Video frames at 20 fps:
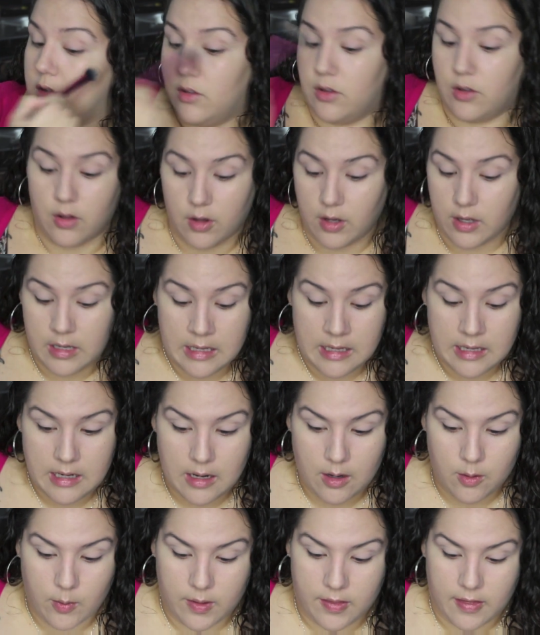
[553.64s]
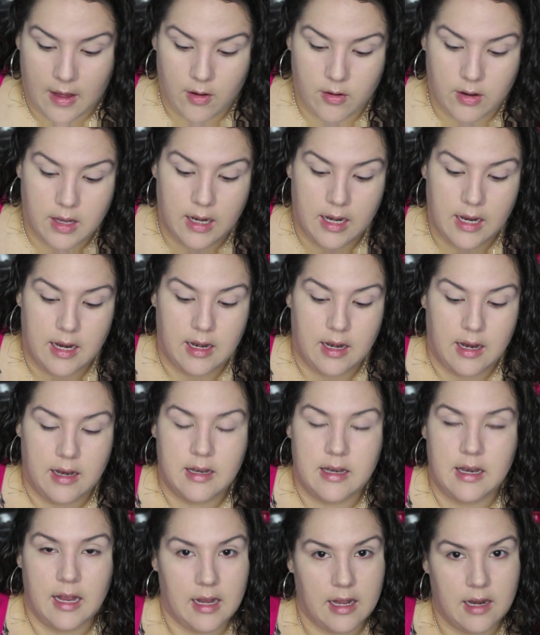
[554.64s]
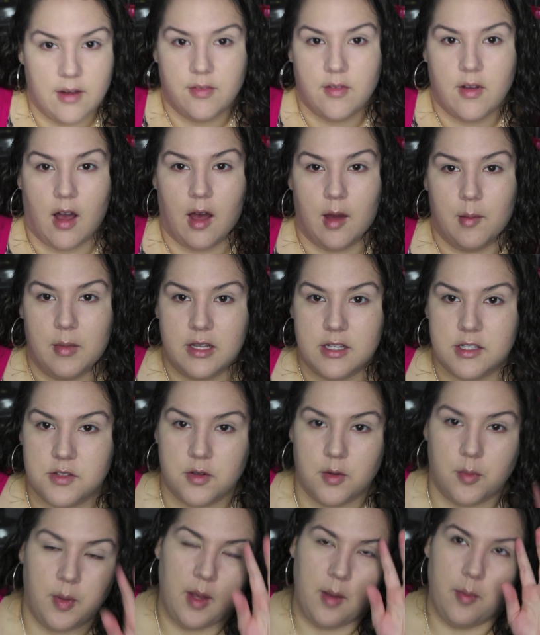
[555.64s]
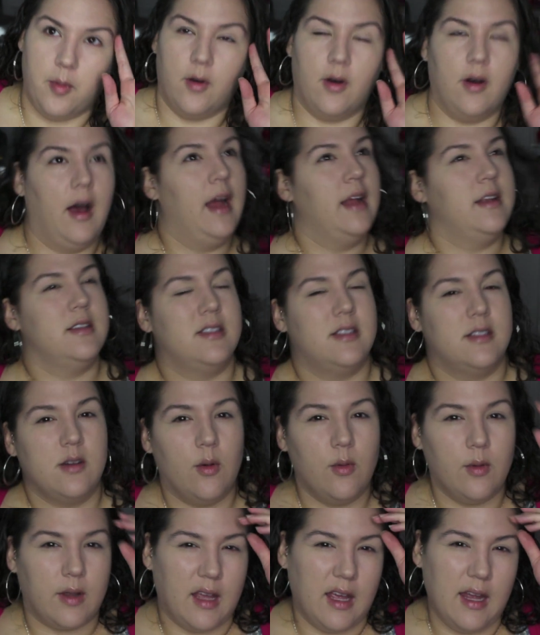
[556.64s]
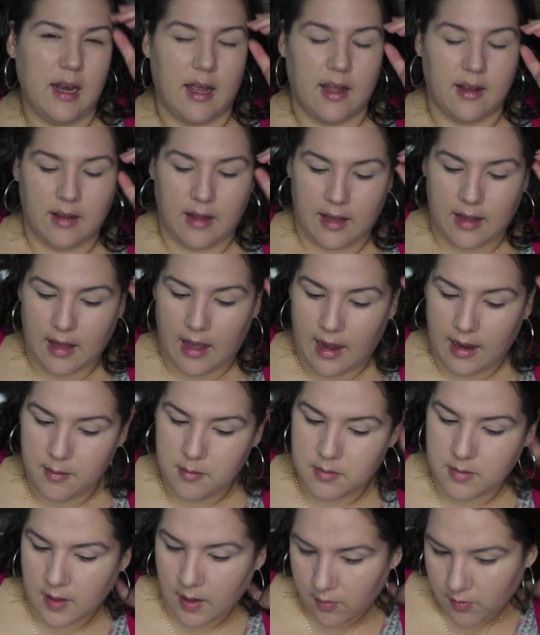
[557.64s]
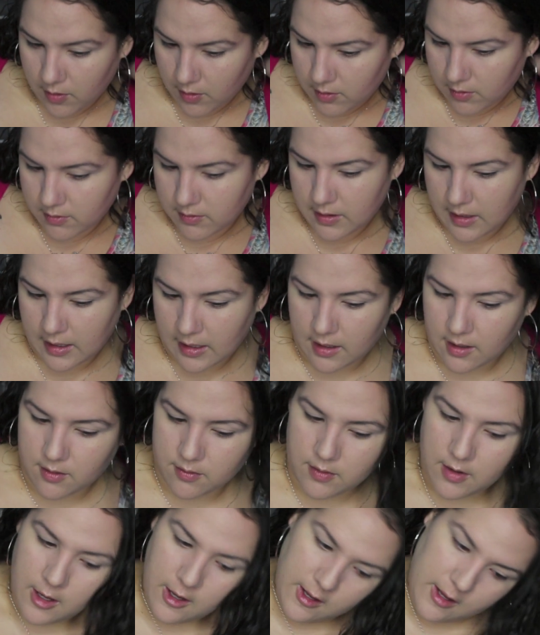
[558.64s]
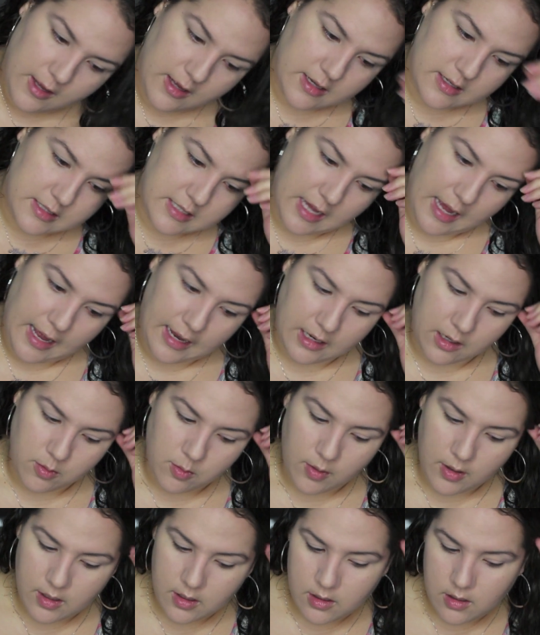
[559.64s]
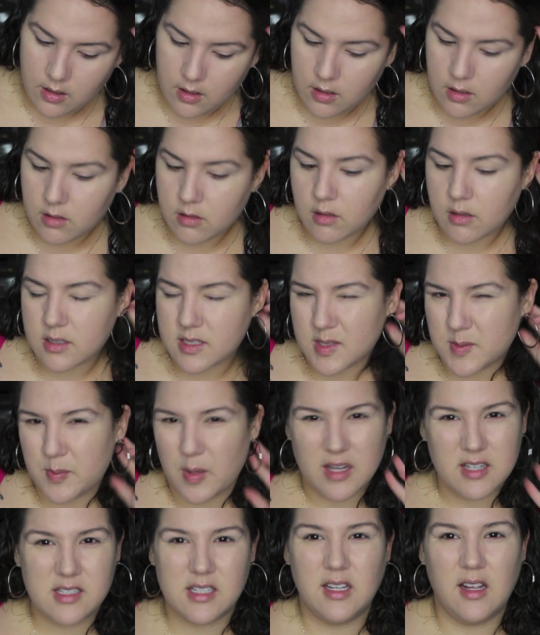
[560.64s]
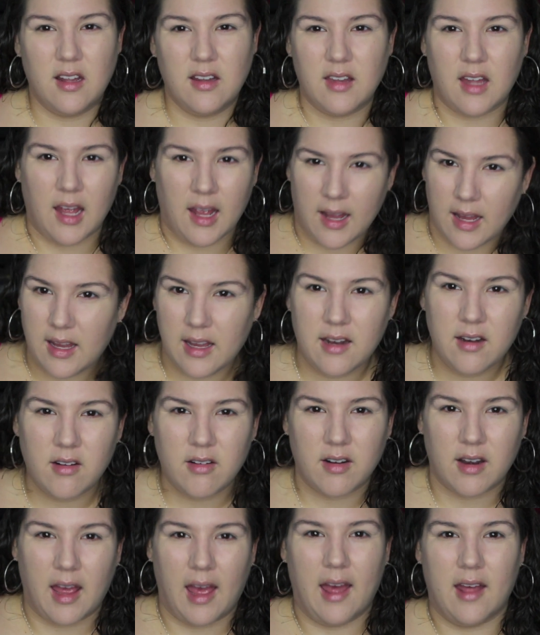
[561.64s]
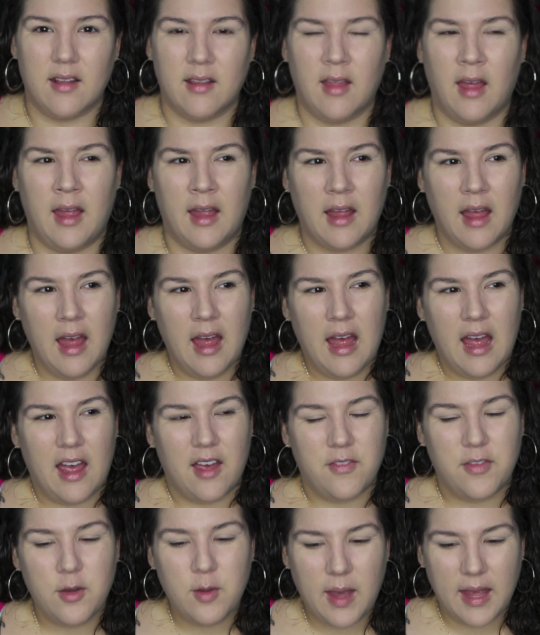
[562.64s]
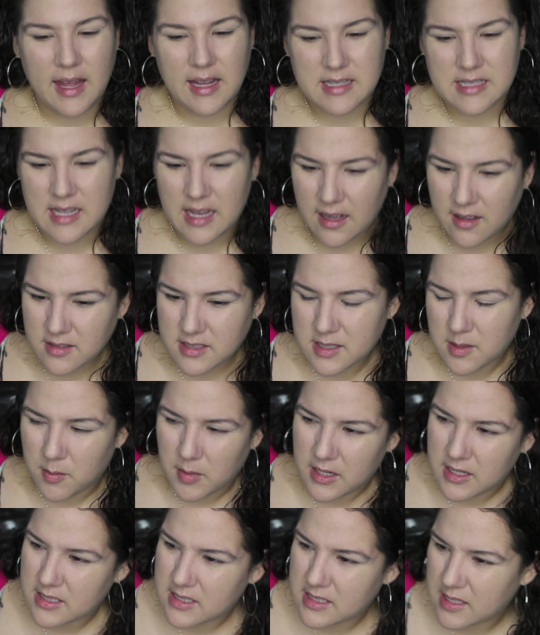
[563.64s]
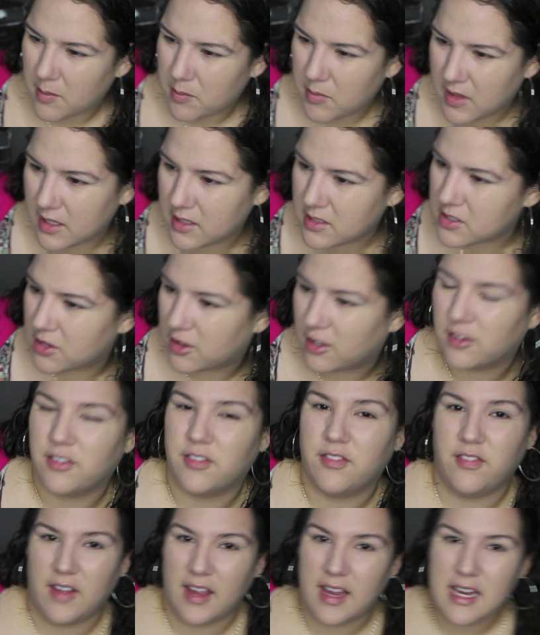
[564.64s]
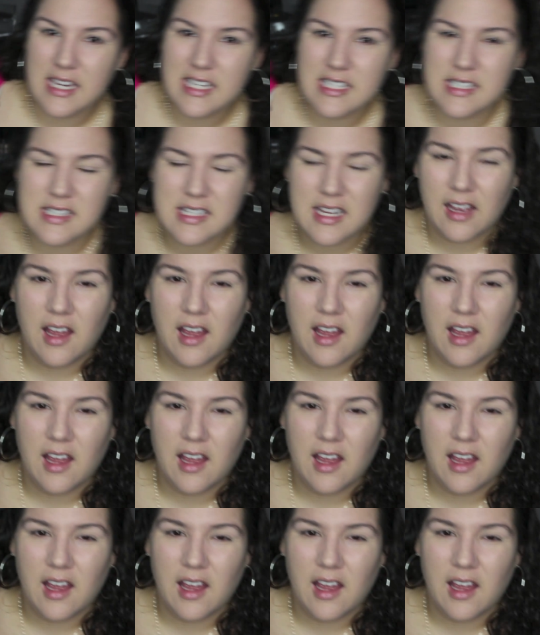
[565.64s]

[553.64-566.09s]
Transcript: good without getting negative comments from people. I just don't get it. Like, I'm never negative to anyone, especially on the internet. Like, if you can't tell somebody something to their face,